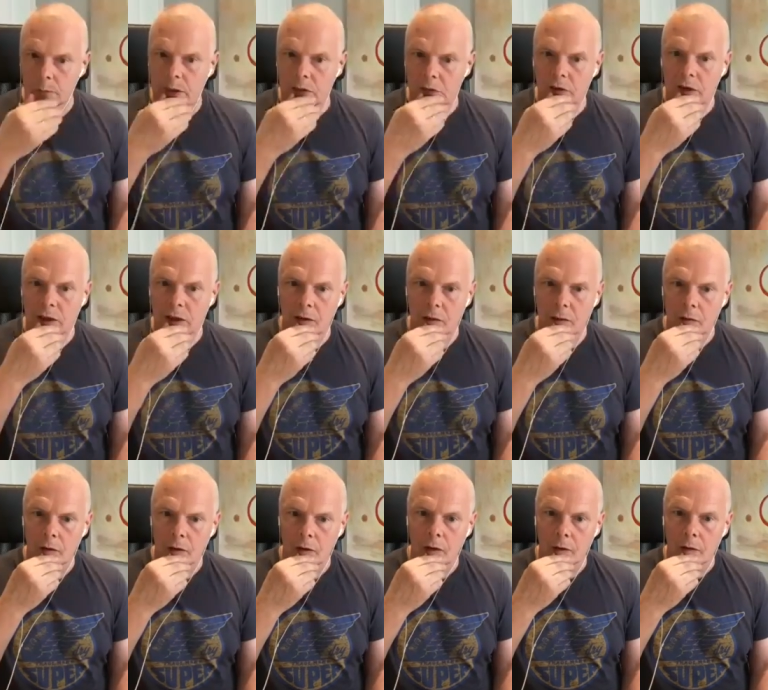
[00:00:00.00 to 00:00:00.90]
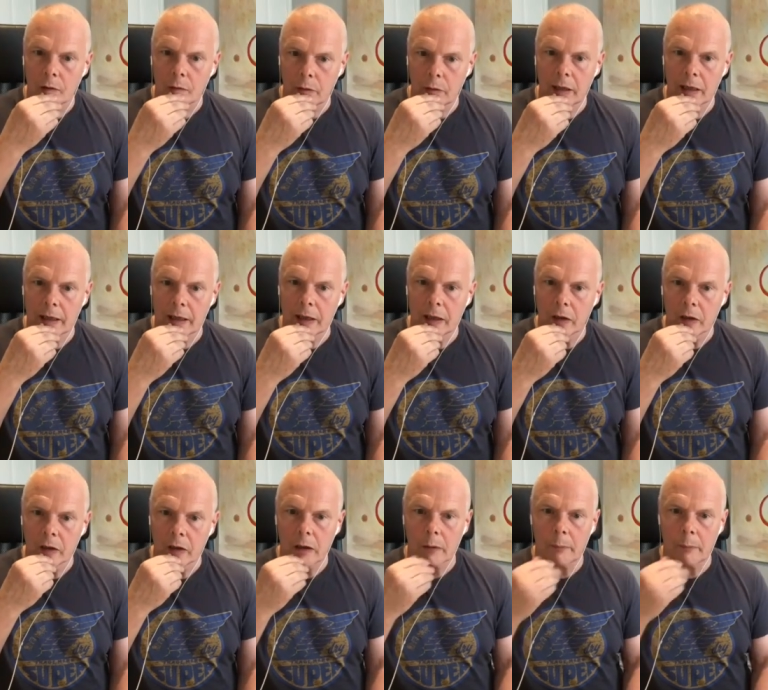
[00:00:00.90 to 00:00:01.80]
listening, really.
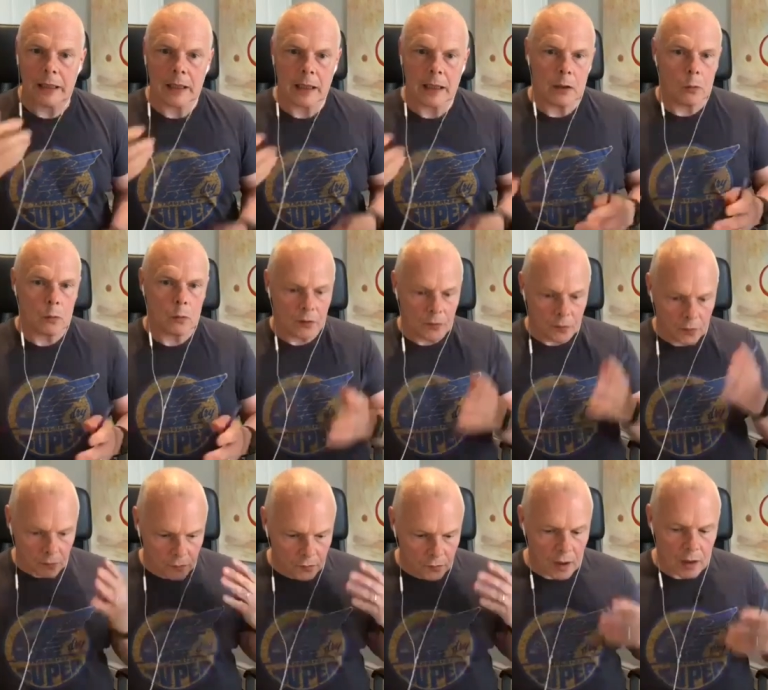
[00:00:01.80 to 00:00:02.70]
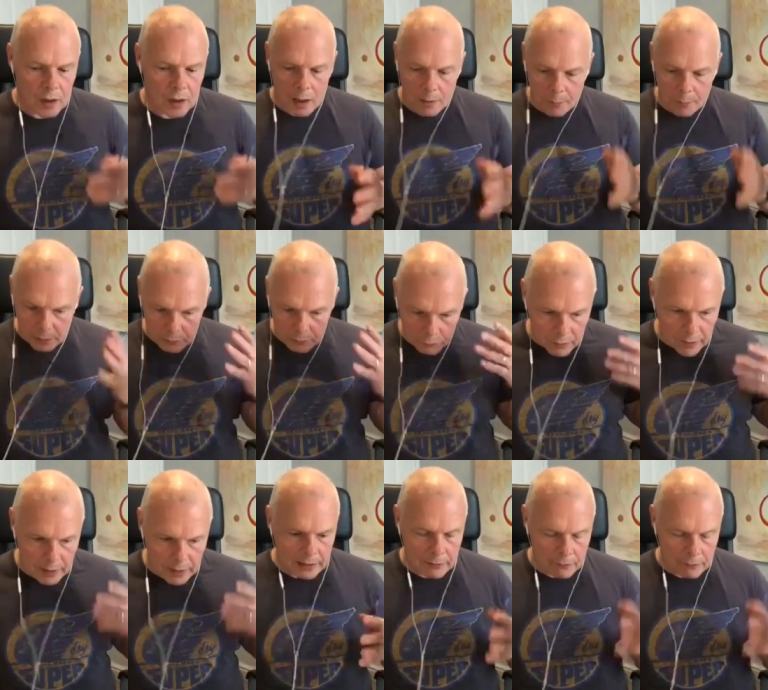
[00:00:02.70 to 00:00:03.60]
I mean, in order to suck up and
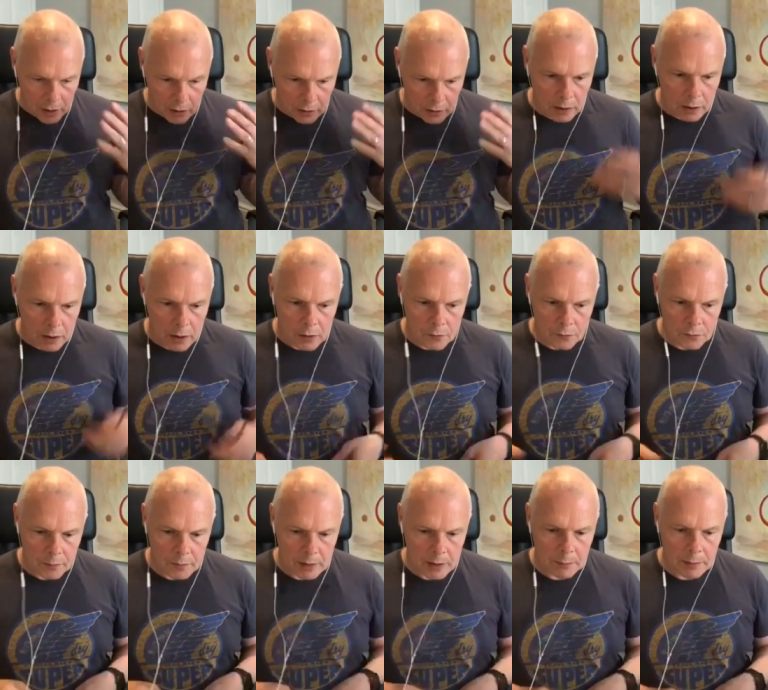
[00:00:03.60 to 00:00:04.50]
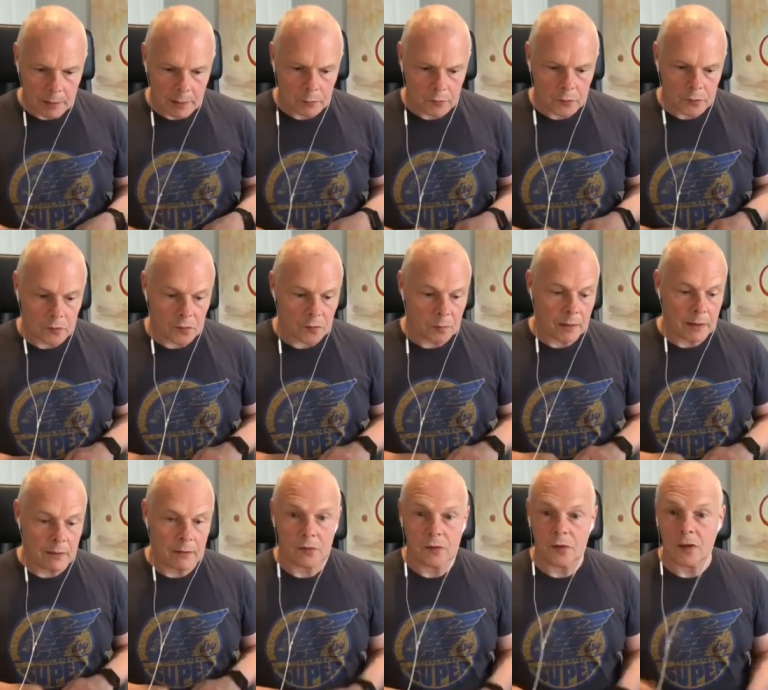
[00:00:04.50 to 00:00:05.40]
really kind of learn from other people's
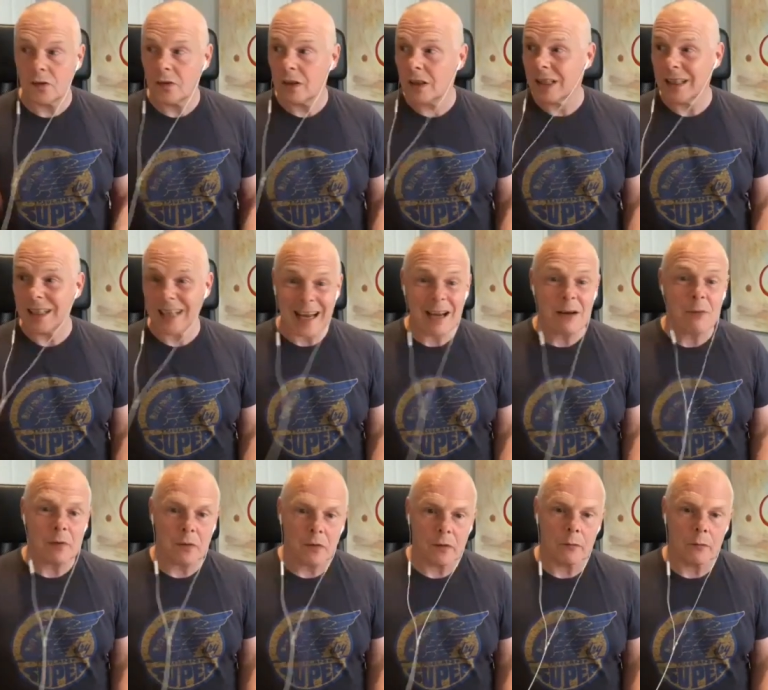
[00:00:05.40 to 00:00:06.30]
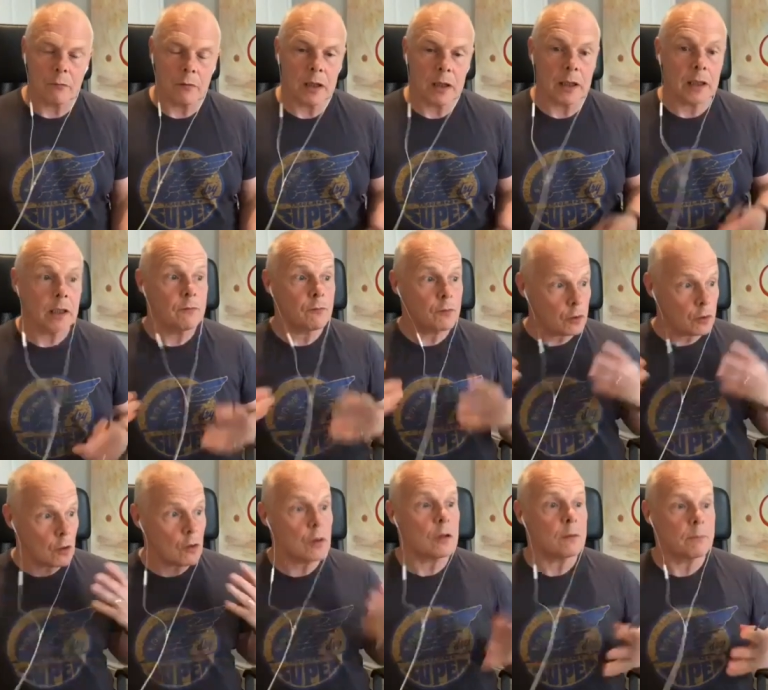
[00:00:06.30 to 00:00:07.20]
experiences and connect with them, really, you've
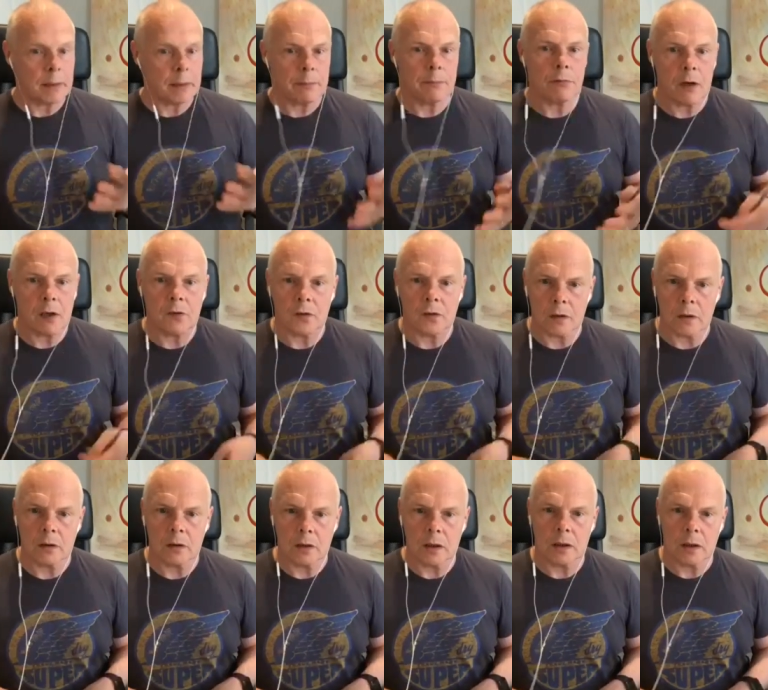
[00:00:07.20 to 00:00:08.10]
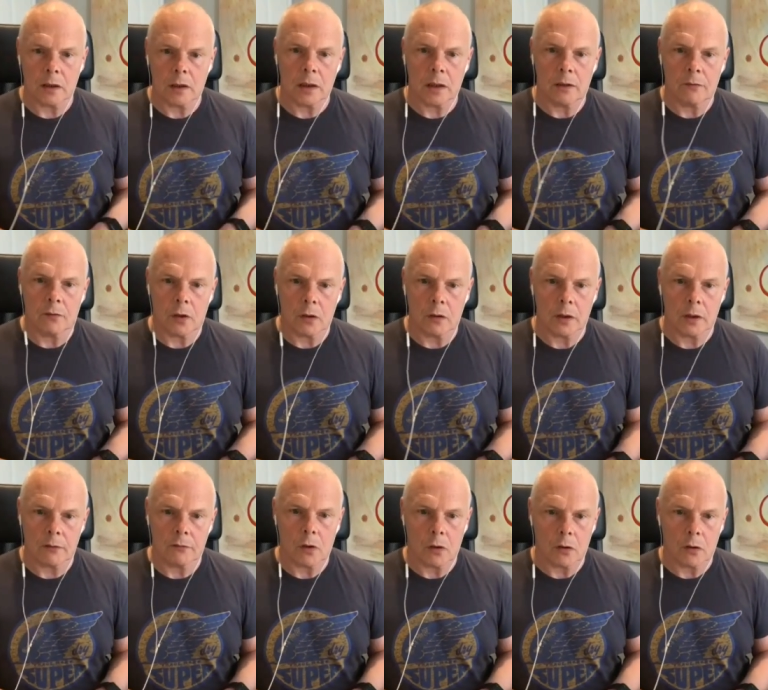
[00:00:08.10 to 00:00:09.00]
got to be present, you know, and you've got
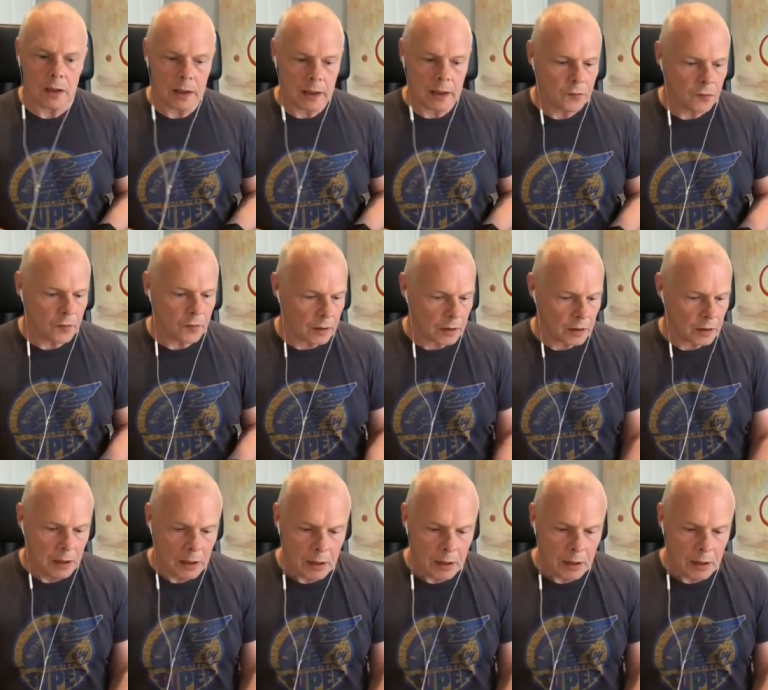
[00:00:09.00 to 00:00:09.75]
you've got to listen.